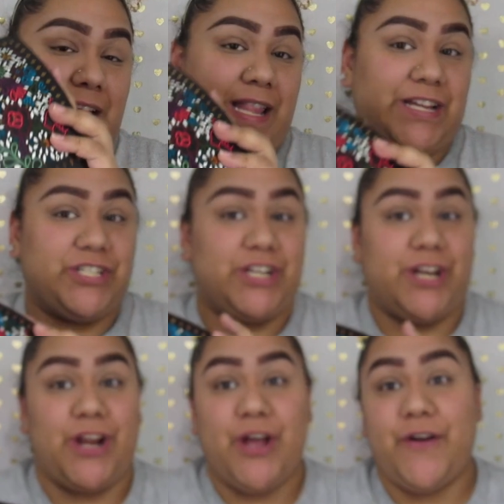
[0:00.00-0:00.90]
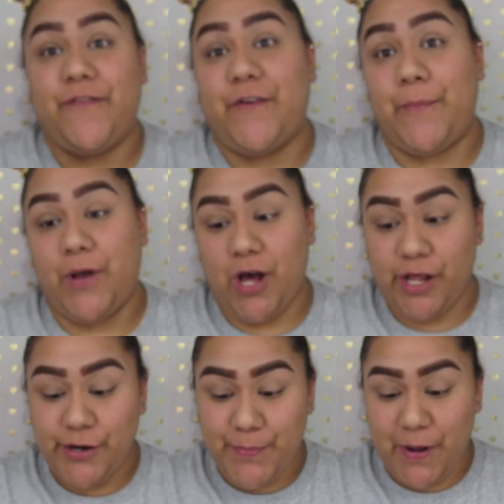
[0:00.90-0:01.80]
collection from
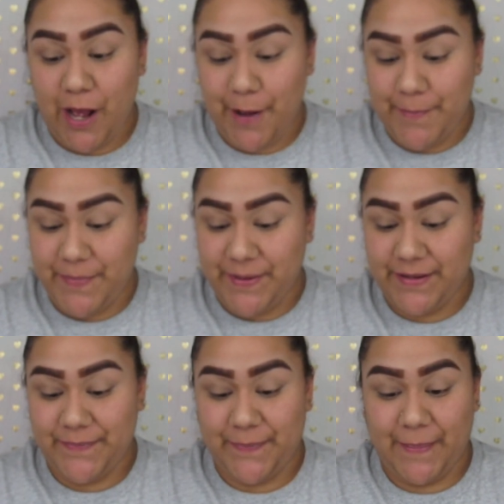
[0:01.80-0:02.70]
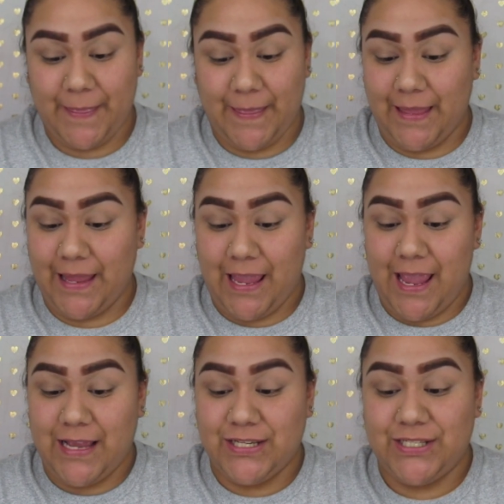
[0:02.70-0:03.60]
Colourpop.
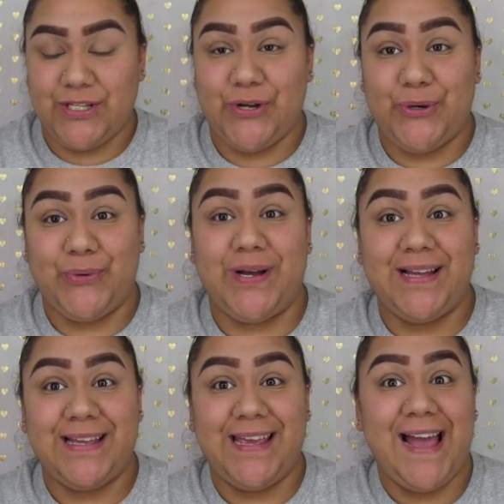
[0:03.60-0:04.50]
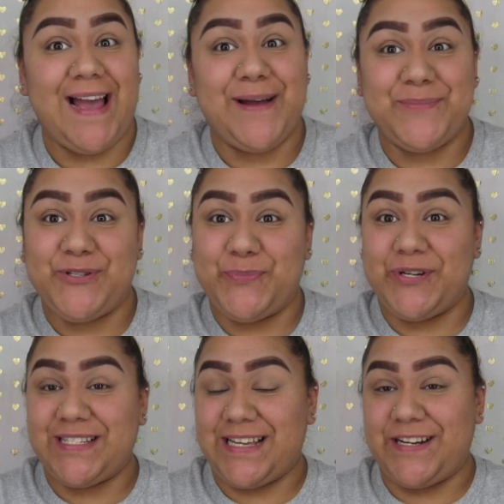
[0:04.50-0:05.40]
So yeah, I'm super
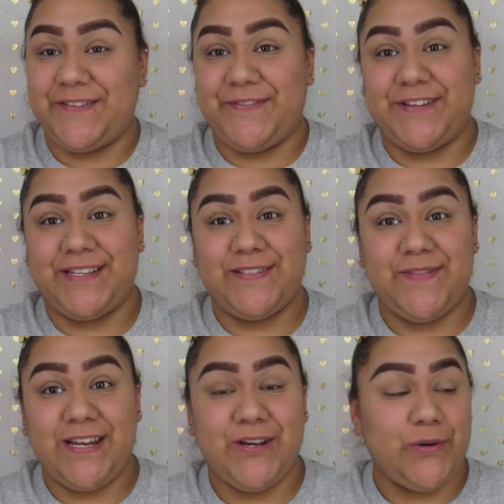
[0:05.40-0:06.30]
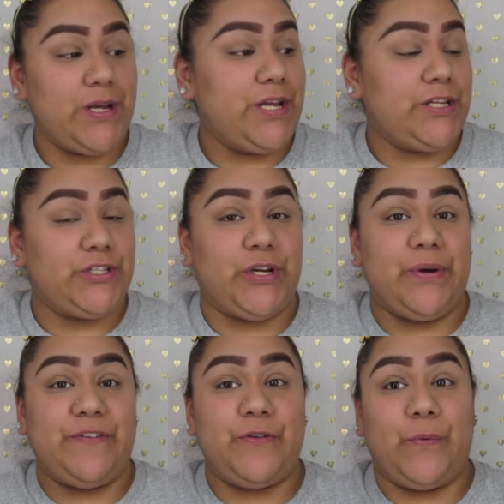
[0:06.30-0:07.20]
excited for this video. So
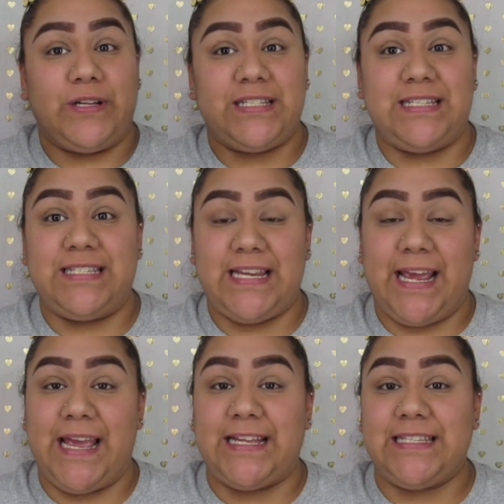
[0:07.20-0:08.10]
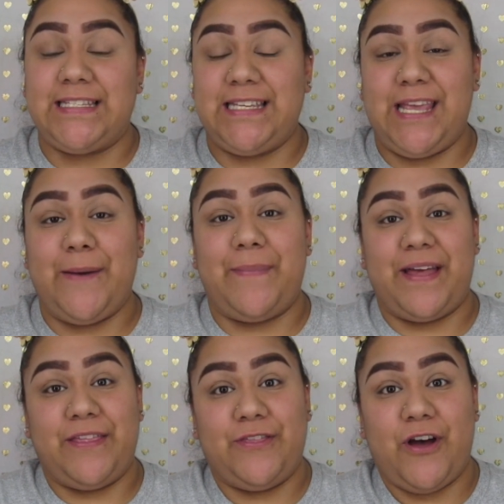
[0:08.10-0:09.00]
if you want to stay and see
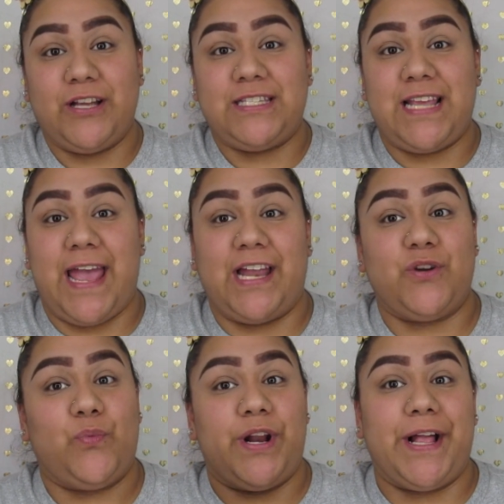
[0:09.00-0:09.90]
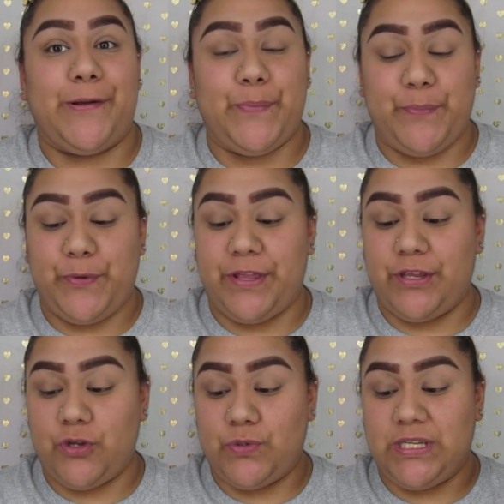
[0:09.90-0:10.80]
my thoughts and what I come up with
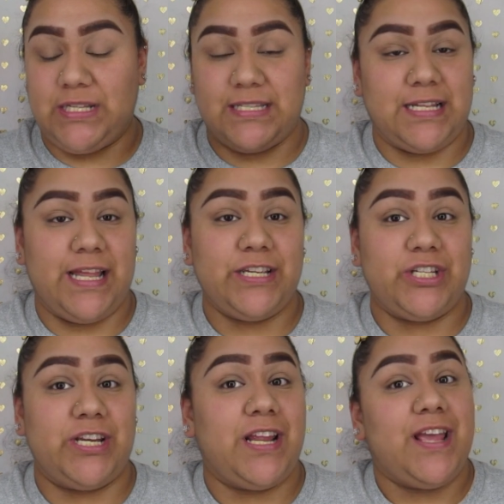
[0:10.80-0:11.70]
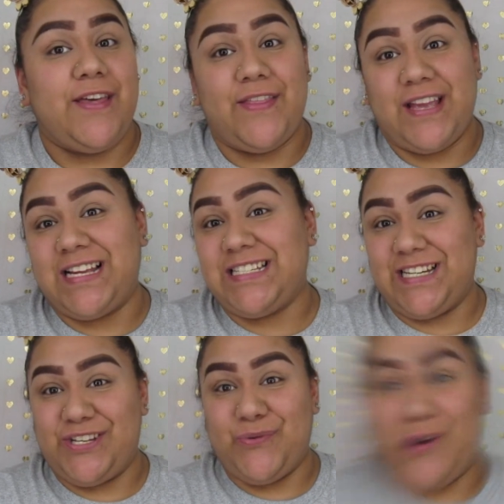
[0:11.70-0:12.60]
using this collection, then continue